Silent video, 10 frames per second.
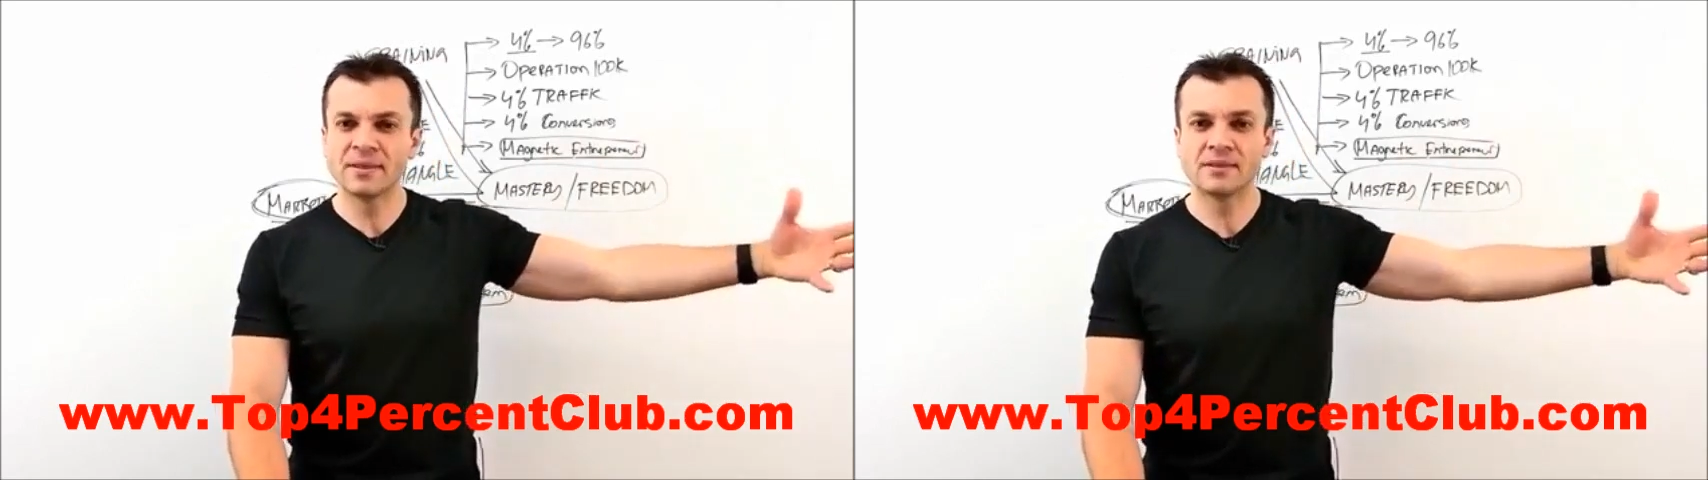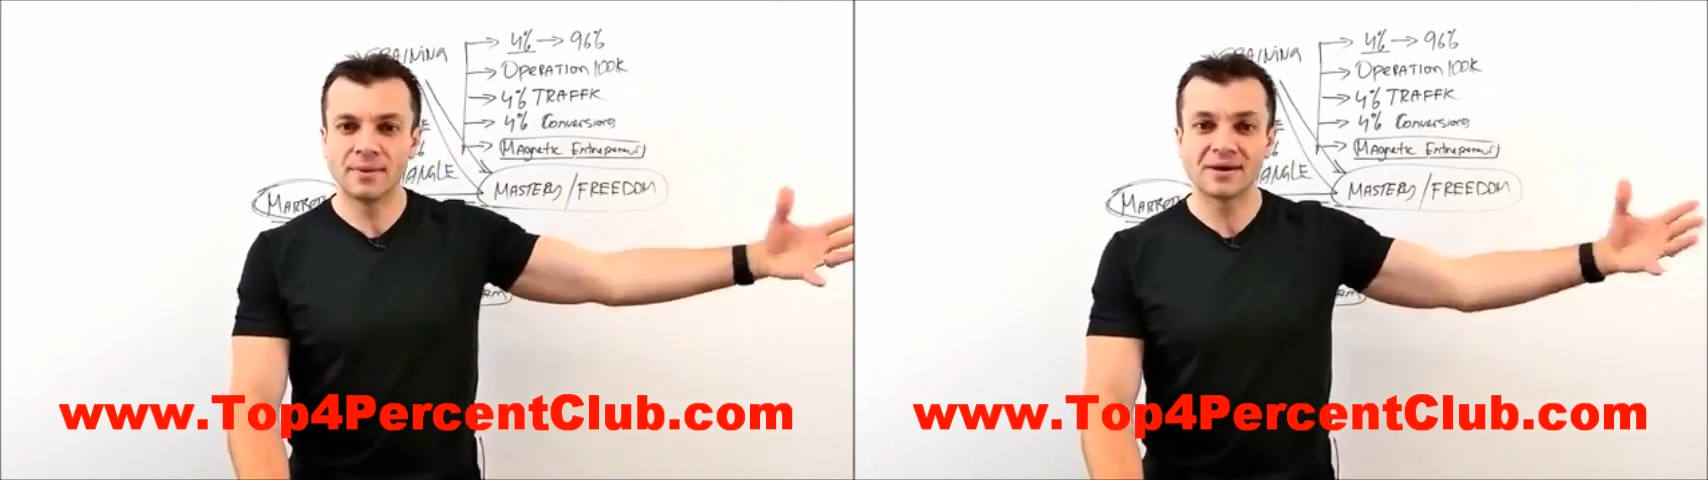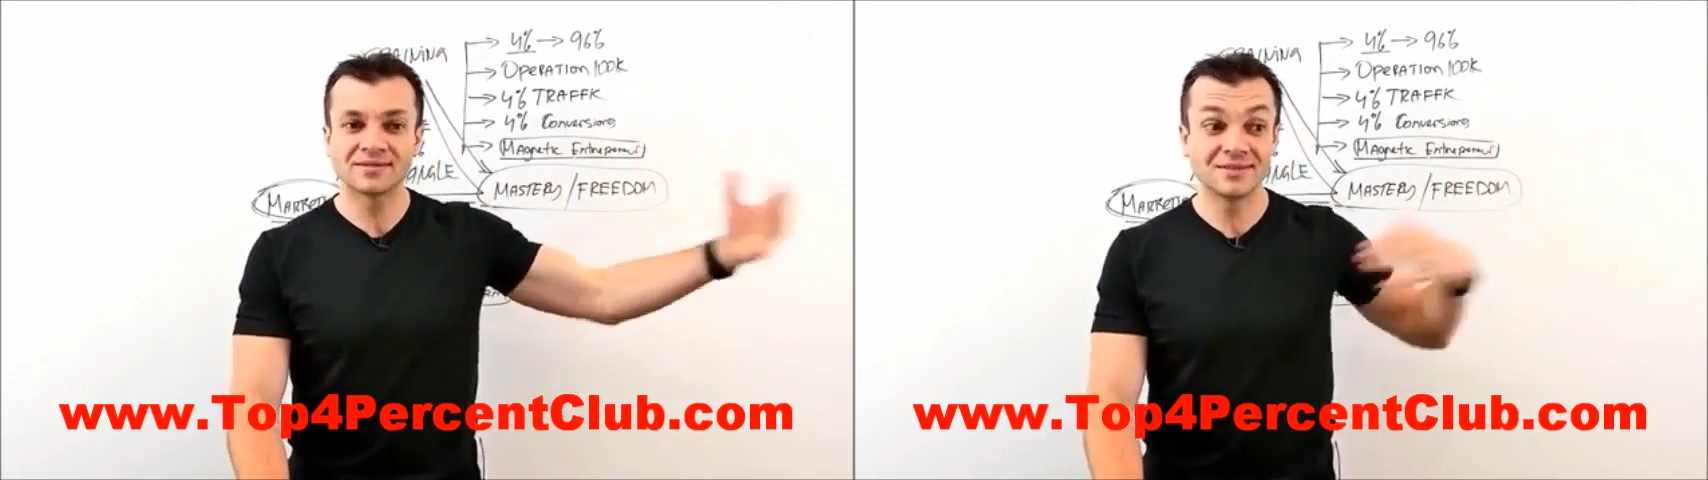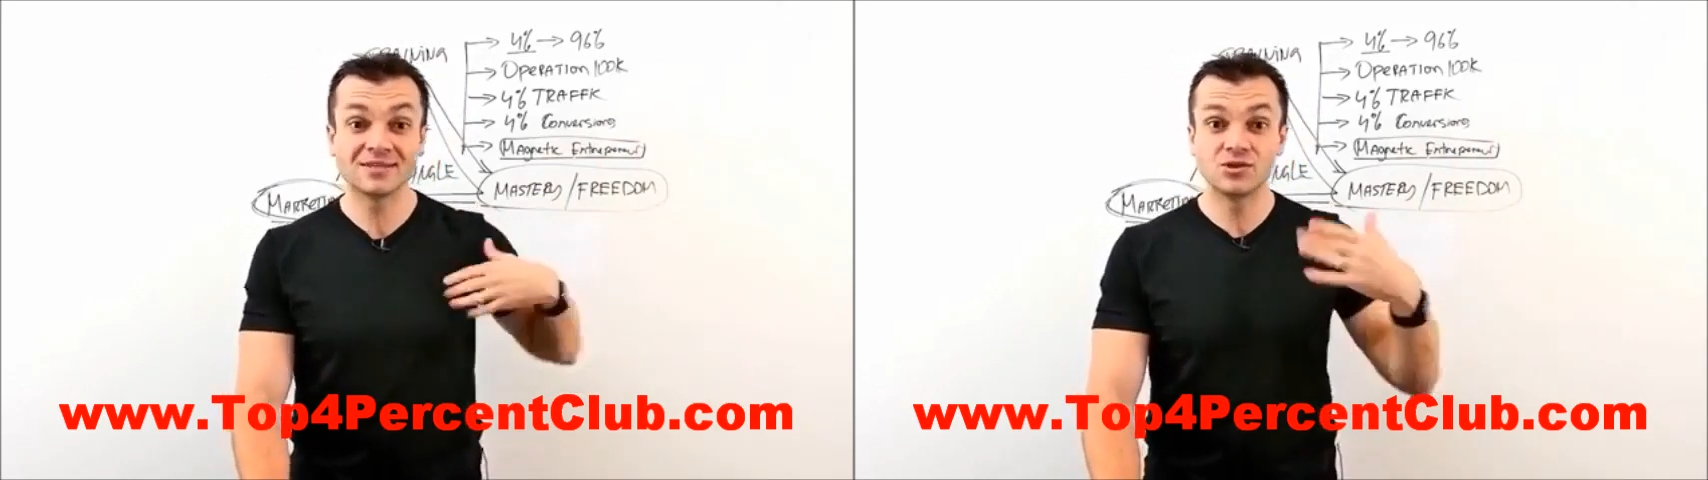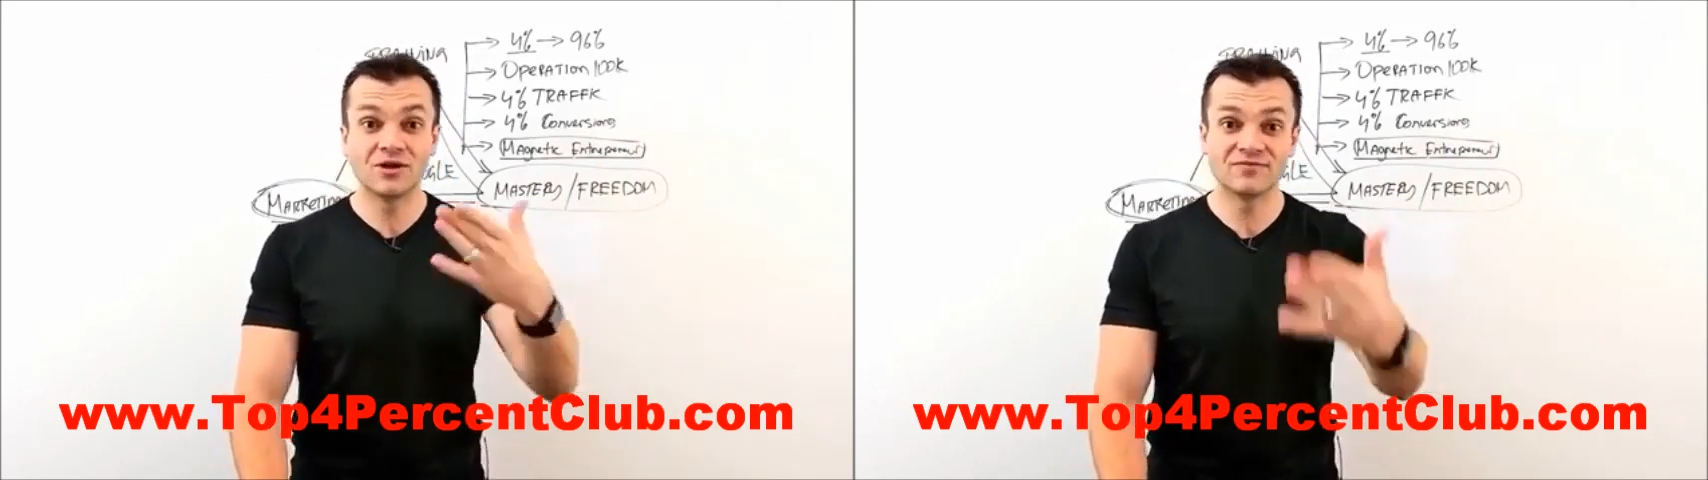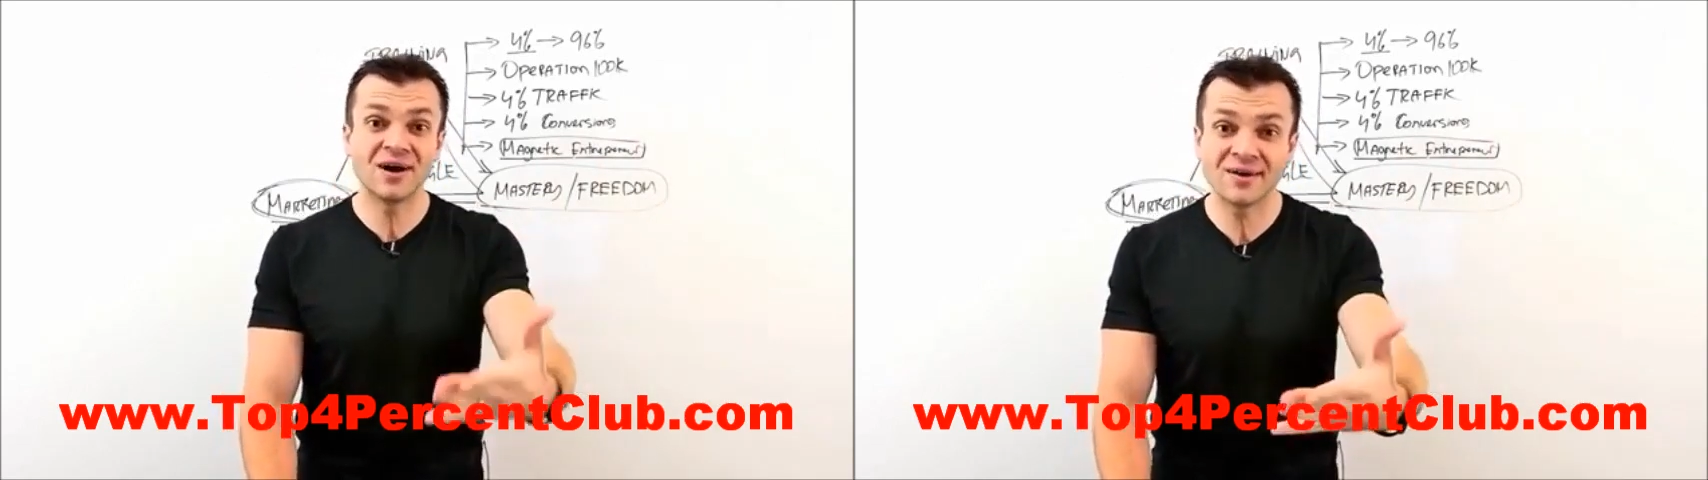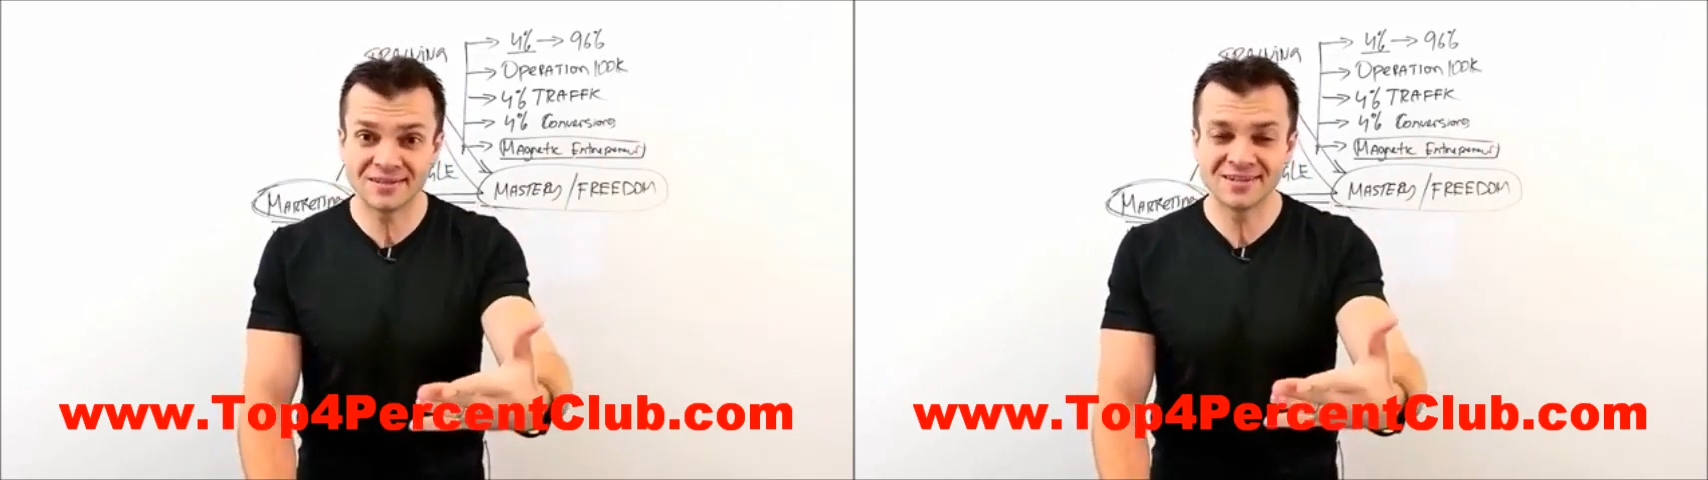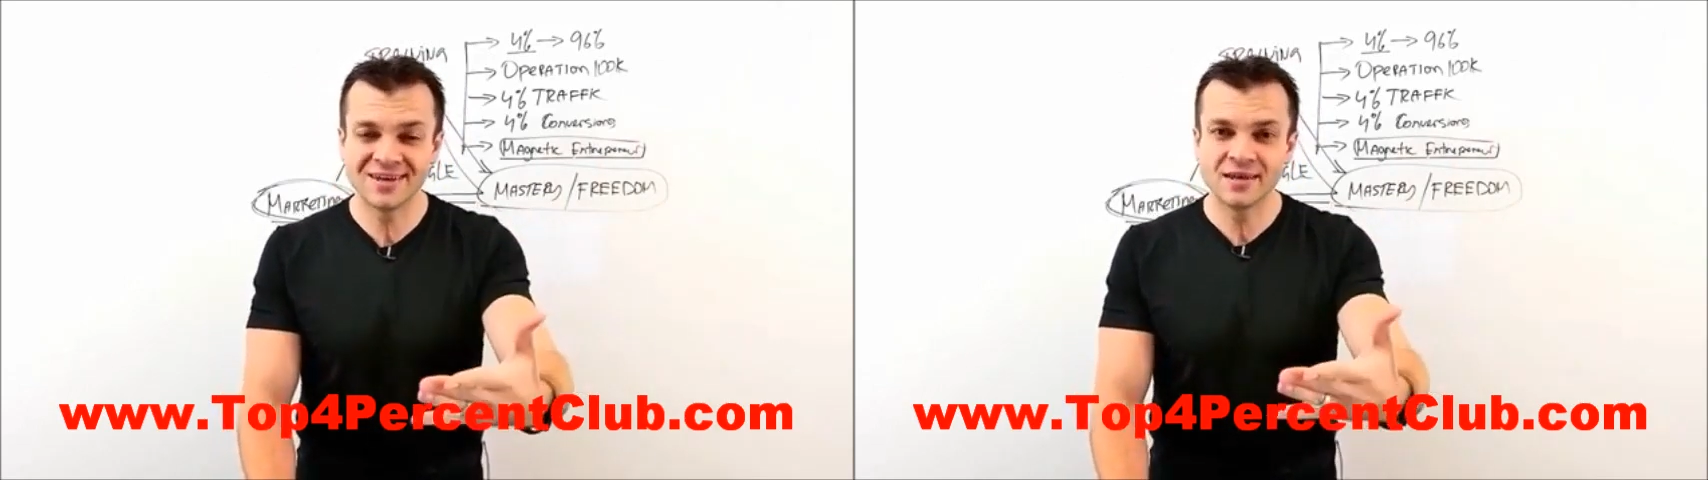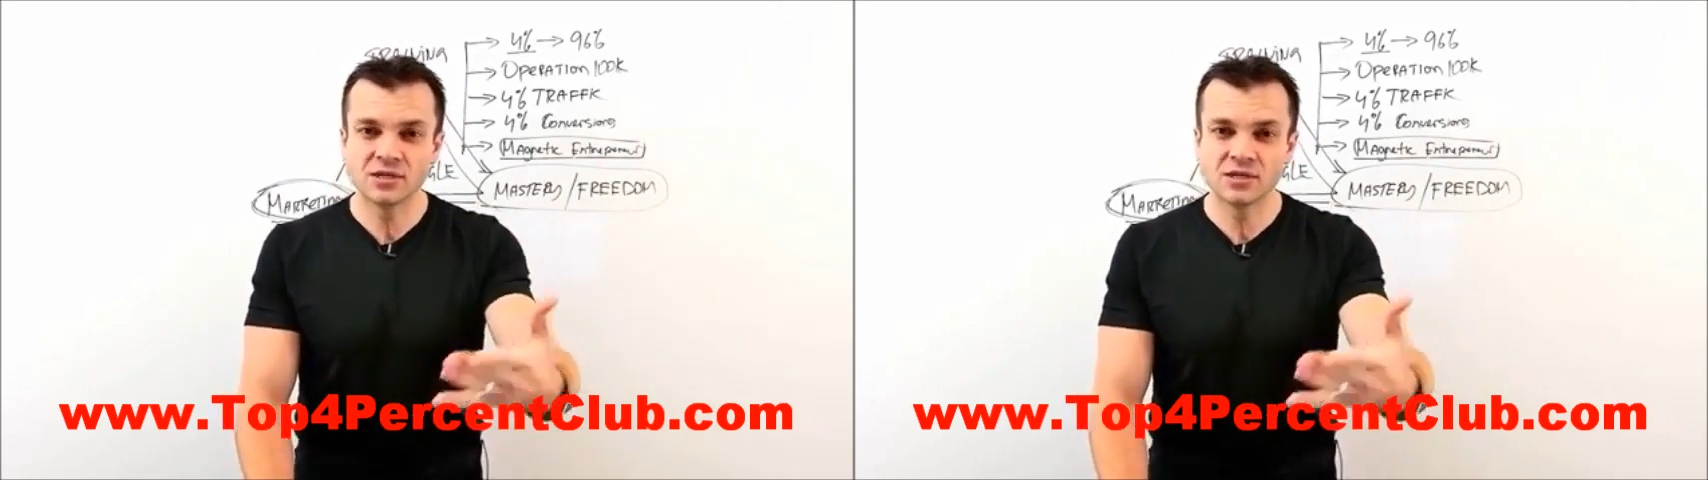million unless you have done it.